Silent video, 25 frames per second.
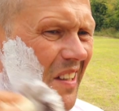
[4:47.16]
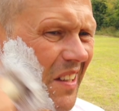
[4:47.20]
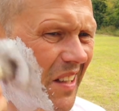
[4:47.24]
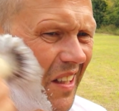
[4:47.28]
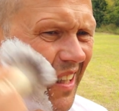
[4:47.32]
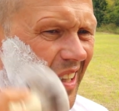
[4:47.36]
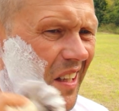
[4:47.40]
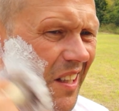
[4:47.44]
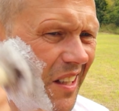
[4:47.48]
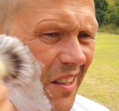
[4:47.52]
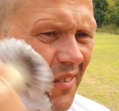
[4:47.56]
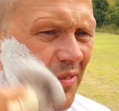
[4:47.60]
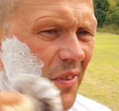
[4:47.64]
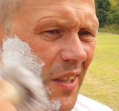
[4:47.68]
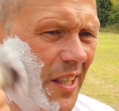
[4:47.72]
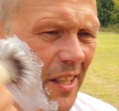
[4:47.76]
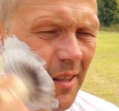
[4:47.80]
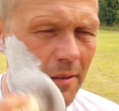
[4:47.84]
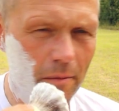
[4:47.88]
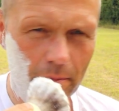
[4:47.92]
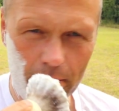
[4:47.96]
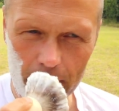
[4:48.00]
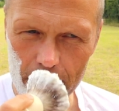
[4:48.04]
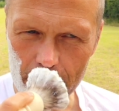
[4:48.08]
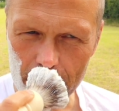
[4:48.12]
Lovely.
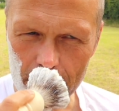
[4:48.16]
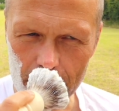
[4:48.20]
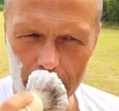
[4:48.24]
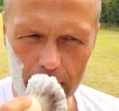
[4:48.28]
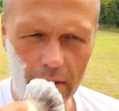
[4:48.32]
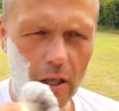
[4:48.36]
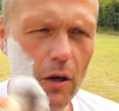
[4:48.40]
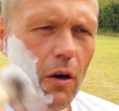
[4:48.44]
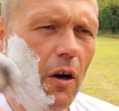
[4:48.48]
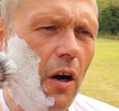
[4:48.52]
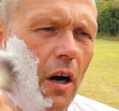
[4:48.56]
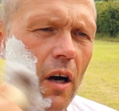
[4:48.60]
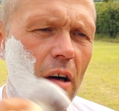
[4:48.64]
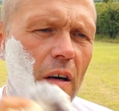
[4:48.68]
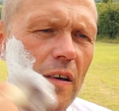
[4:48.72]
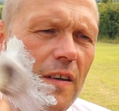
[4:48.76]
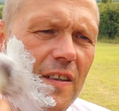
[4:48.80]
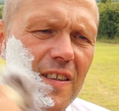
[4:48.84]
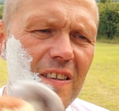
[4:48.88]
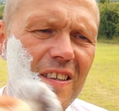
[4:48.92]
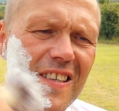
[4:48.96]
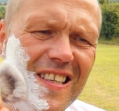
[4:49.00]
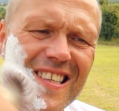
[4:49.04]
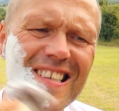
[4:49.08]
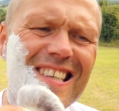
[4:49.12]
Oh,
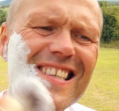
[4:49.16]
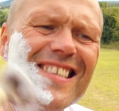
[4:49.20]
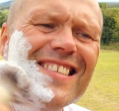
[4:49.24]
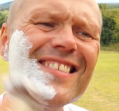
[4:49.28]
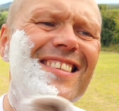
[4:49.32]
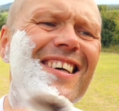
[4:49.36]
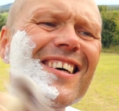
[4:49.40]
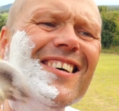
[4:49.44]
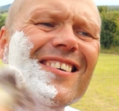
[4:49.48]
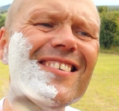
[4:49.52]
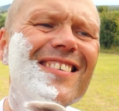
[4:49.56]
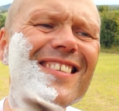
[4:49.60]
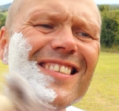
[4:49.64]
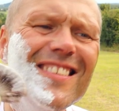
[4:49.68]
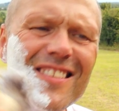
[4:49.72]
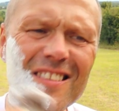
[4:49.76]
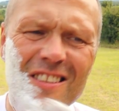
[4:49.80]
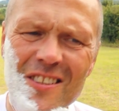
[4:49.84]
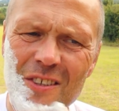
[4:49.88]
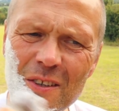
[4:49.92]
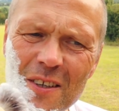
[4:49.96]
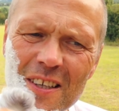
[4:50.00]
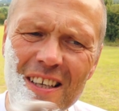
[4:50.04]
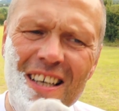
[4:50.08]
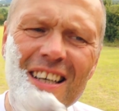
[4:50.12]
so
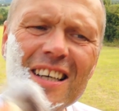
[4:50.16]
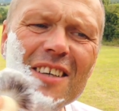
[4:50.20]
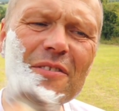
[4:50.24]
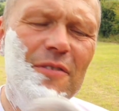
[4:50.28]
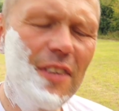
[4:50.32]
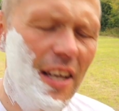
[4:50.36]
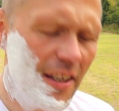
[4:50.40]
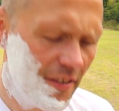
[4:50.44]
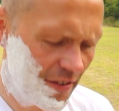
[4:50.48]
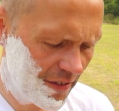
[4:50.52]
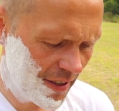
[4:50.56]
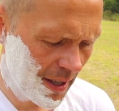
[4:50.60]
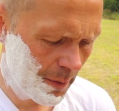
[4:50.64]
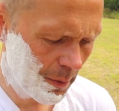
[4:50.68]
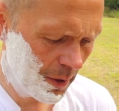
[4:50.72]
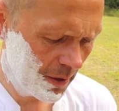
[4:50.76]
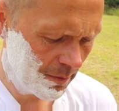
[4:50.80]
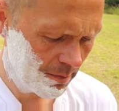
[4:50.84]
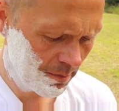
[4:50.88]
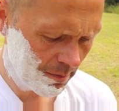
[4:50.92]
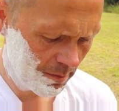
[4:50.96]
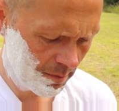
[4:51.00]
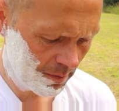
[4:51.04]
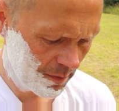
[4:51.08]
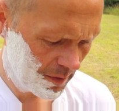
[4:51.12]
2.5 day
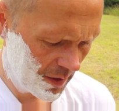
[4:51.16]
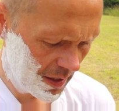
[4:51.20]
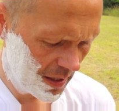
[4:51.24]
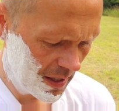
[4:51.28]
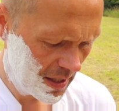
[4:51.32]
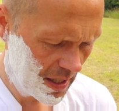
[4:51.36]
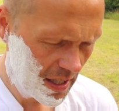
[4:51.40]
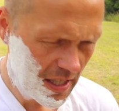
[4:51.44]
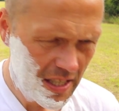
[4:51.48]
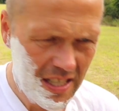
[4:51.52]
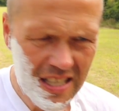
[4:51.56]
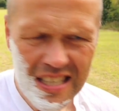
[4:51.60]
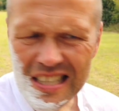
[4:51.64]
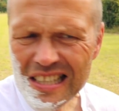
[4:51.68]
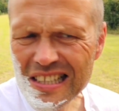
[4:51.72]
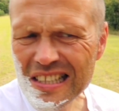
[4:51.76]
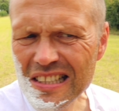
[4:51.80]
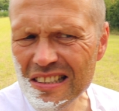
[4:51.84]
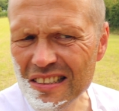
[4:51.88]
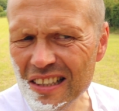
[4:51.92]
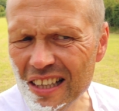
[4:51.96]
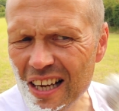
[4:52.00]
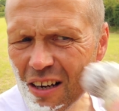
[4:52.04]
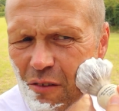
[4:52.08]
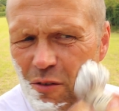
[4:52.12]
stubble
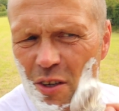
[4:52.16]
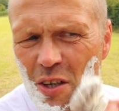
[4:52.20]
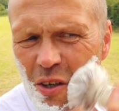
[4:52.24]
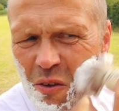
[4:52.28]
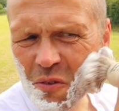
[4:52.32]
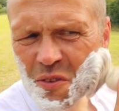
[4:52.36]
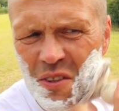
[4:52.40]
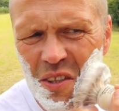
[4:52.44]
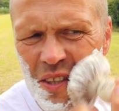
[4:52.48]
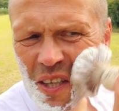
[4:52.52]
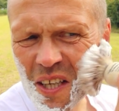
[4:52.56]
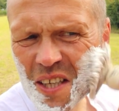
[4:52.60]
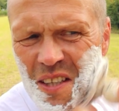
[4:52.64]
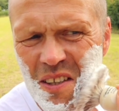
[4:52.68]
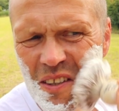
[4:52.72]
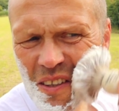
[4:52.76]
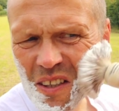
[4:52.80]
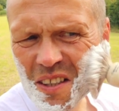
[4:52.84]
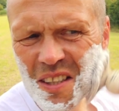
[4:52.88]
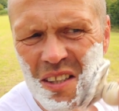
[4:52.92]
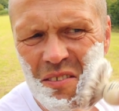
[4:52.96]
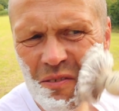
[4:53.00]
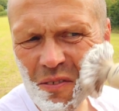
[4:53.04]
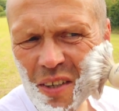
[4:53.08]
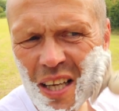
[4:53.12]
to get rid of today.
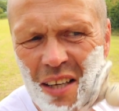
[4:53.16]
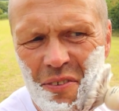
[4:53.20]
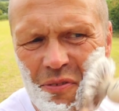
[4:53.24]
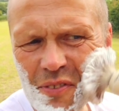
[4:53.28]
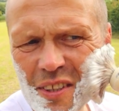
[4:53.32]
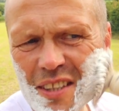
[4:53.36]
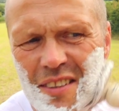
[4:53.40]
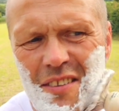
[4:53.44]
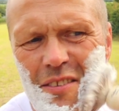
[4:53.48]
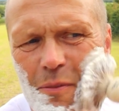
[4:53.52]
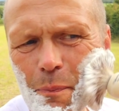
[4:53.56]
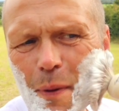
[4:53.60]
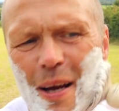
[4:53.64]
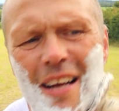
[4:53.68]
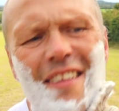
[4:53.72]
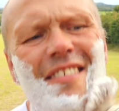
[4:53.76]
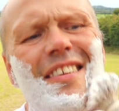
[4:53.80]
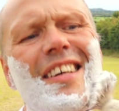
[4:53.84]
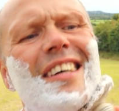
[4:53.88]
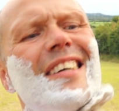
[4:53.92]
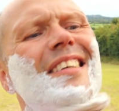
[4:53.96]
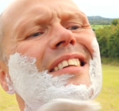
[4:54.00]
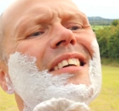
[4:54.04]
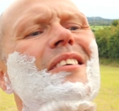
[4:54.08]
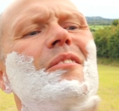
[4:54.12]
I've left it
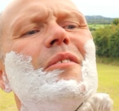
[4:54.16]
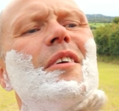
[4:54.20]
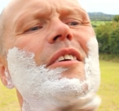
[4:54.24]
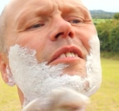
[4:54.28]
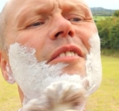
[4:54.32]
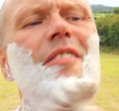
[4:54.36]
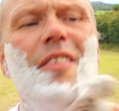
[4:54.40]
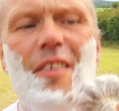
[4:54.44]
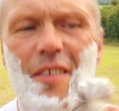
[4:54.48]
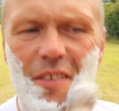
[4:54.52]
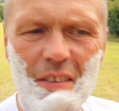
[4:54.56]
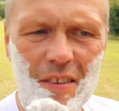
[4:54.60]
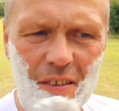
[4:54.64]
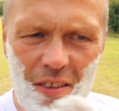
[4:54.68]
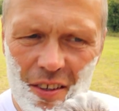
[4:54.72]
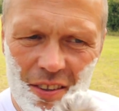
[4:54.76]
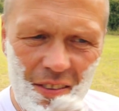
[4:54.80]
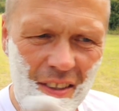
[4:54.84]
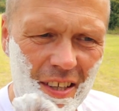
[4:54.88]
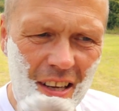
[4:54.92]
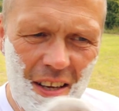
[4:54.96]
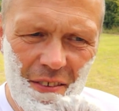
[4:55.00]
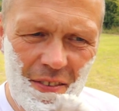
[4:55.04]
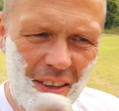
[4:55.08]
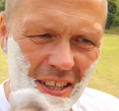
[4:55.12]
specially. I knew this
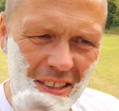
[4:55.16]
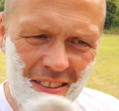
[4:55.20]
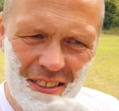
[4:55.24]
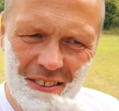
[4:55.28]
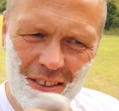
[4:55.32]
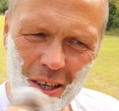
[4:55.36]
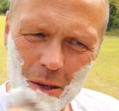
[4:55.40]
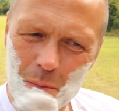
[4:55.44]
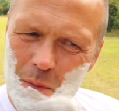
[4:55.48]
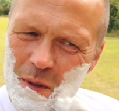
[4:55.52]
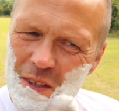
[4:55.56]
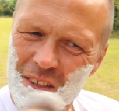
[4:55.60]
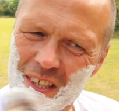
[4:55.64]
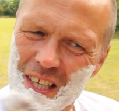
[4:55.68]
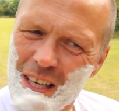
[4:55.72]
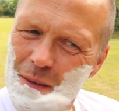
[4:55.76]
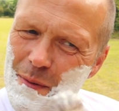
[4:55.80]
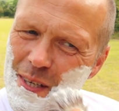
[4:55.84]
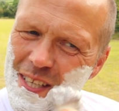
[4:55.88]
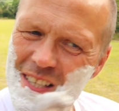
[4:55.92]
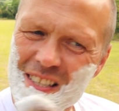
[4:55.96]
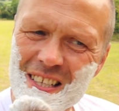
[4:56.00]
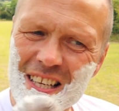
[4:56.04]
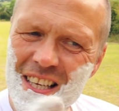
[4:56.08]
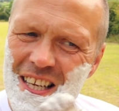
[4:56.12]
shaving soap was
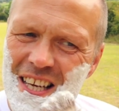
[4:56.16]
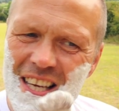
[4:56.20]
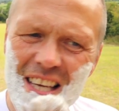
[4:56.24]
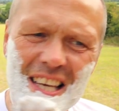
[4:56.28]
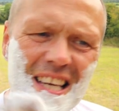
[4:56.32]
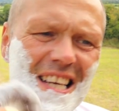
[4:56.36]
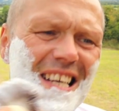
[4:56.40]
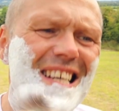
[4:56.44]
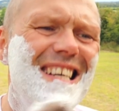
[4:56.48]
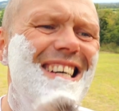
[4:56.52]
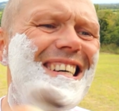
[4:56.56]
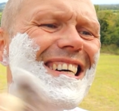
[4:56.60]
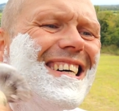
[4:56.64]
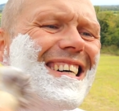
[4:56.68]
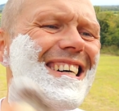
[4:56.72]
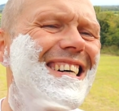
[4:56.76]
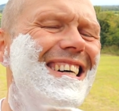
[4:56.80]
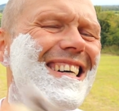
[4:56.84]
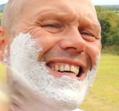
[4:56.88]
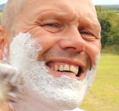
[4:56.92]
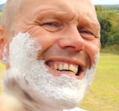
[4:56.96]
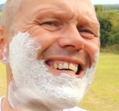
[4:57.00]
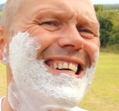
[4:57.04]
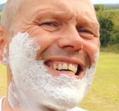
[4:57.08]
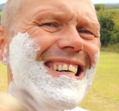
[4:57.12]
coming today.
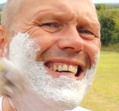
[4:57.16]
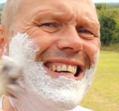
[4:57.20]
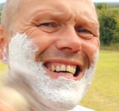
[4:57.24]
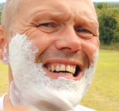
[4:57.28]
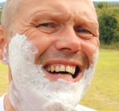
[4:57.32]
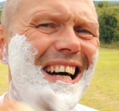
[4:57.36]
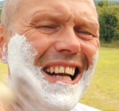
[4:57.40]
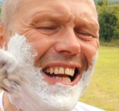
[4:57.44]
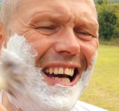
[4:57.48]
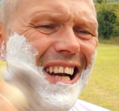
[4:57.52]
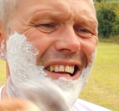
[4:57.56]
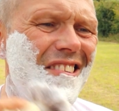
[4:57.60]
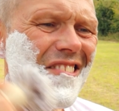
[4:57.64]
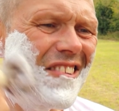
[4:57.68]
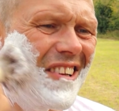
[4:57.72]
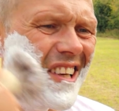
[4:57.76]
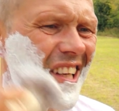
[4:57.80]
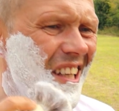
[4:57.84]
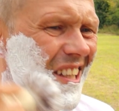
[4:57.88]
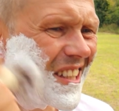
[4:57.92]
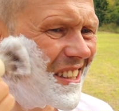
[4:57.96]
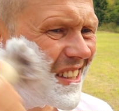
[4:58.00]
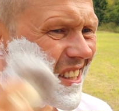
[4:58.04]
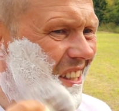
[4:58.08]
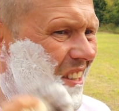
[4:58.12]
And
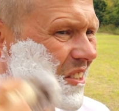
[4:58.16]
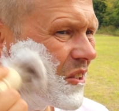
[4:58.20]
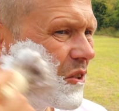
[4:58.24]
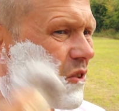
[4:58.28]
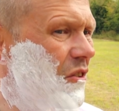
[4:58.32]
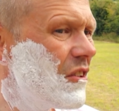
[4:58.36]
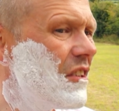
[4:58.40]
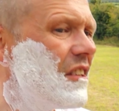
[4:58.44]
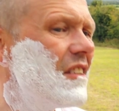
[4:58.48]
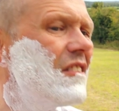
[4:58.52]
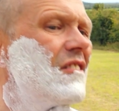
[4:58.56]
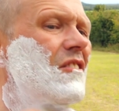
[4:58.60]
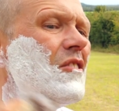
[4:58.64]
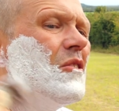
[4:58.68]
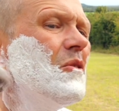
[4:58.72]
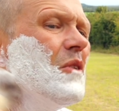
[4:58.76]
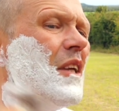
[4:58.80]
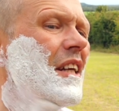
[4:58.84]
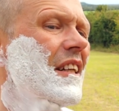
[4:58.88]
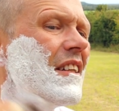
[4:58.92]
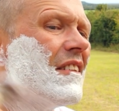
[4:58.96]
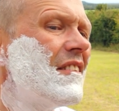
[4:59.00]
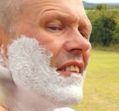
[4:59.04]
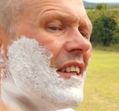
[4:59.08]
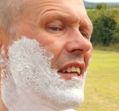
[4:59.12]
actually, I got two
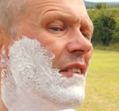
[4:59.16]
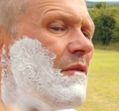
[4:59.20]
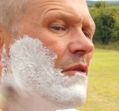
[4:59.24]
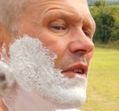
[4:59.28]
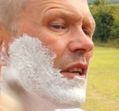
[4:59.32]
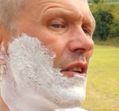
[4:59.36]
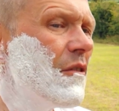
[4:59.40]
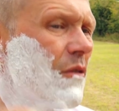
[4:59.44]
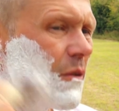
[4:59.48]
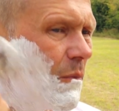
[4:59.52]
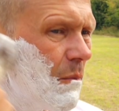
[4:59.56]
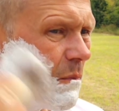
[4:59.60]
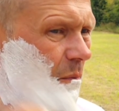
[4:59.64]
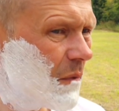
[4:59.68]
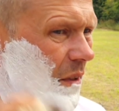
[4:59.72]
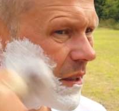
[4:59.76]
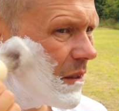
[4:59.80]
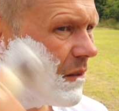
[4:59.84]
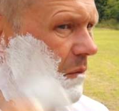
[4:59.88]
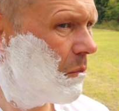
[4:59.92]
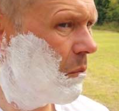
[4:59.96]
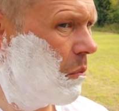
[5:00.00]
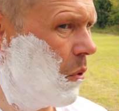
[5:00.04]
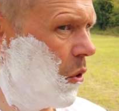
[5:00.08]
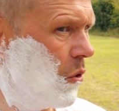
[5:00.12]
little deliveries from
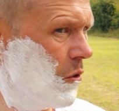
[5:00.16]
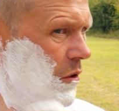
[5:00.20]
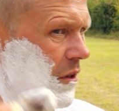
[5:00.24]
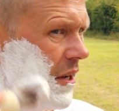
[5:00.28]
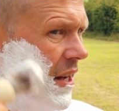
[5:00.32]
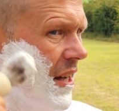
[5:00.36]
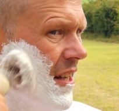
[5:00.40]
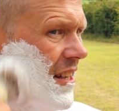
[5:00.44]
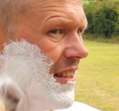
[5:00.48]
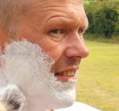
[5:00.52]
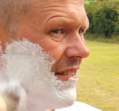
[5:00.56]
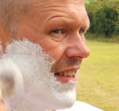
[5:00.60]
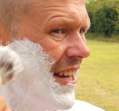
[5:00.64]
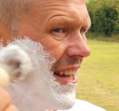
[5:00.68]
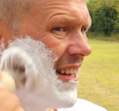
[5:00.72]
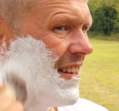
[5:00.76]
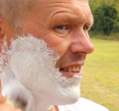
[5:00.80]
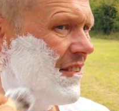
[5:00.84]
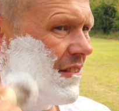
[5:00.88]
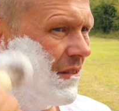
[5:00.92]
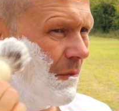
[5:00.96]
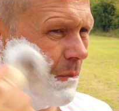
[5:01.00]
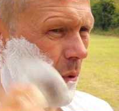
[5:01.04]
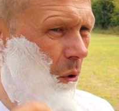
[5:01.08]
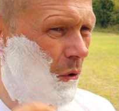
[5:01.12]

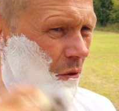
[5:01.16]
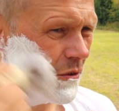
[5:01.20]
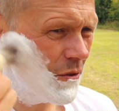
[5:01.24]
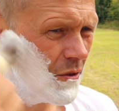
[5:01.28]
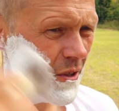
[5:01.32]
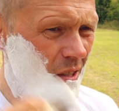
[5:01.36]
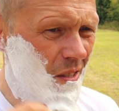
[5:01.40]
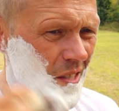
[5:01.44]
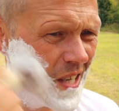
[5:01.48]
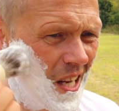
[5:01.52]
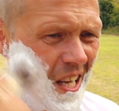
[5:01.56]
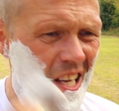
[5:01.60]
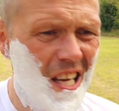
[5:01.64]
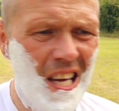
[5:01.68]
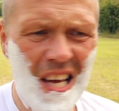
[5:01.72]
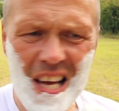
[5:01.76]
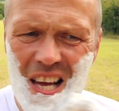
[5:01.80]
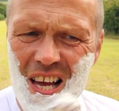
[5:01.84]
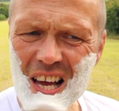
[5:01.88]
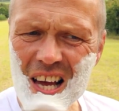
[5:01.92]
Taylor's of Bond Street today.